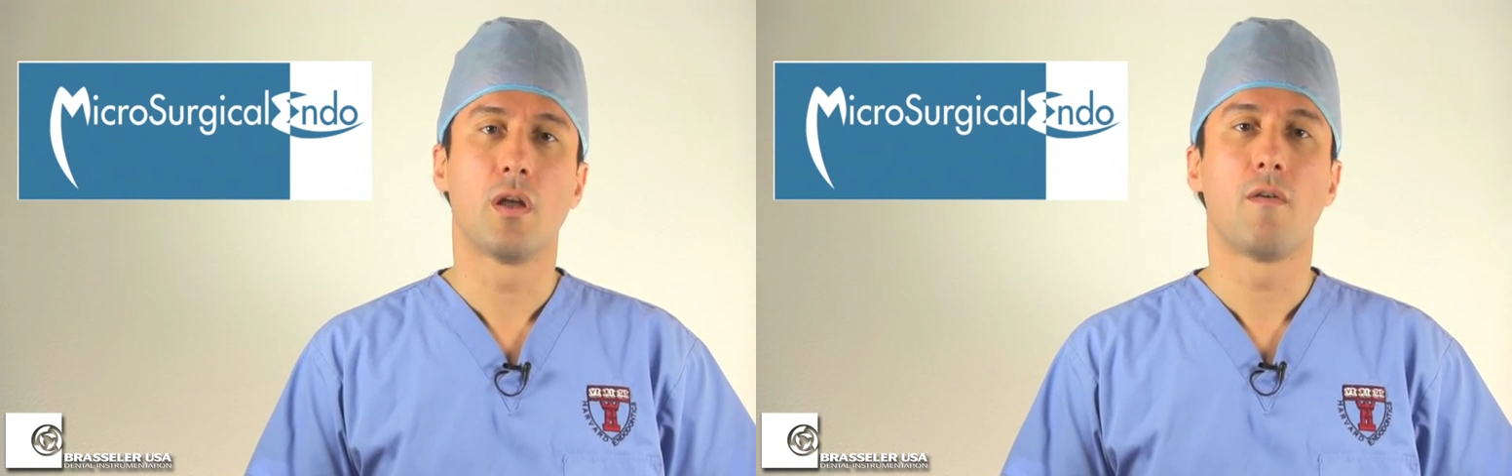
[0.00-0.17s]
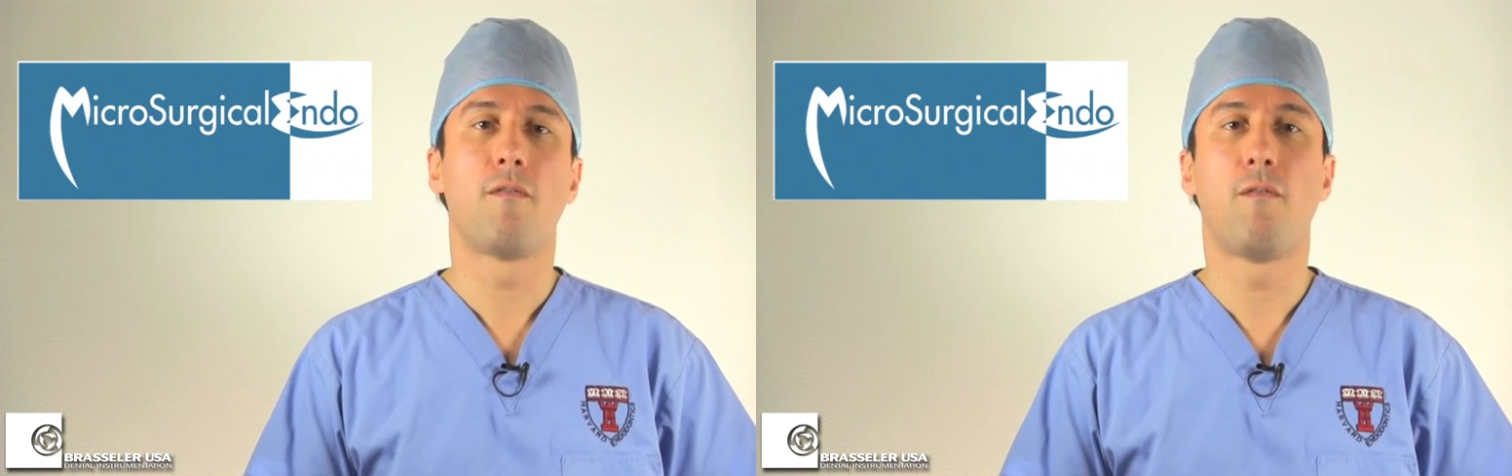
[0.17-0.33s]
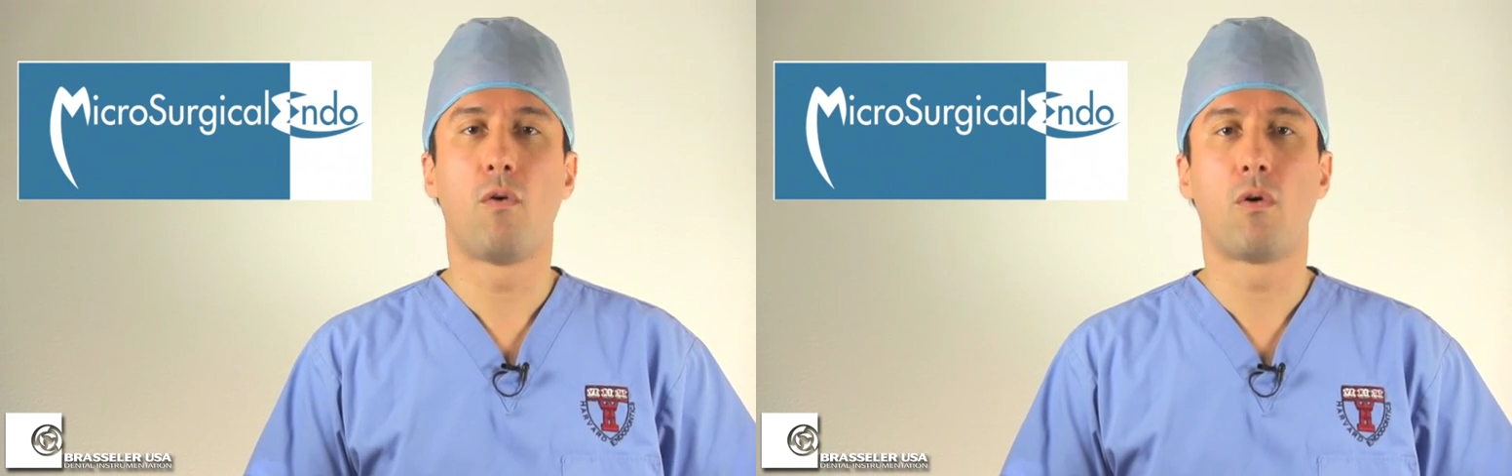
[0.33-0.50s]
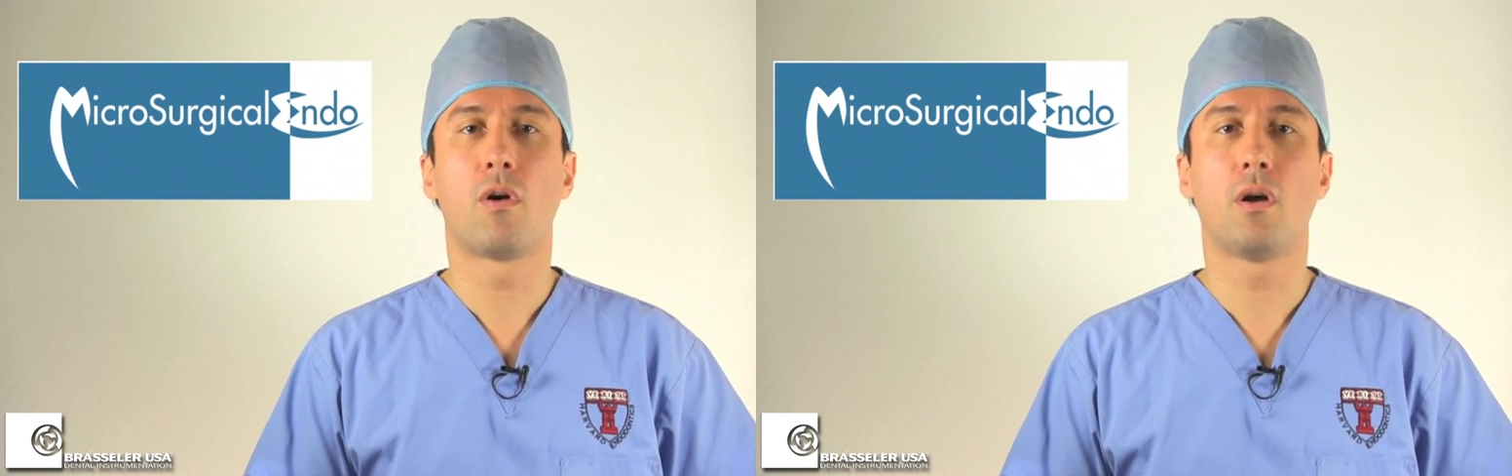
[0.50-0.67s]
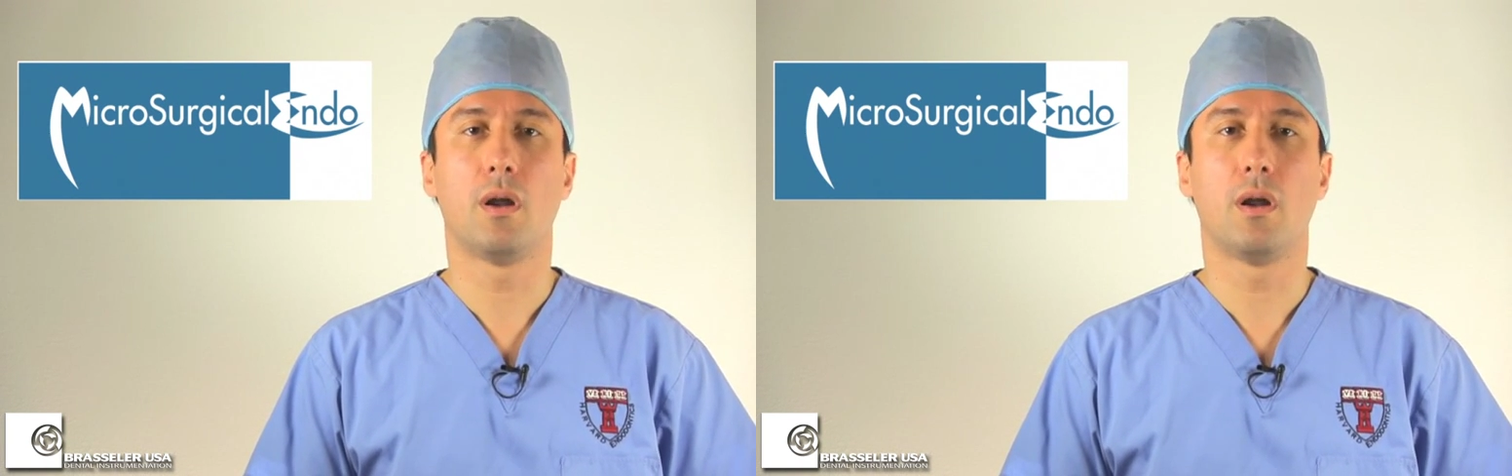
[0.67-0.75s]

for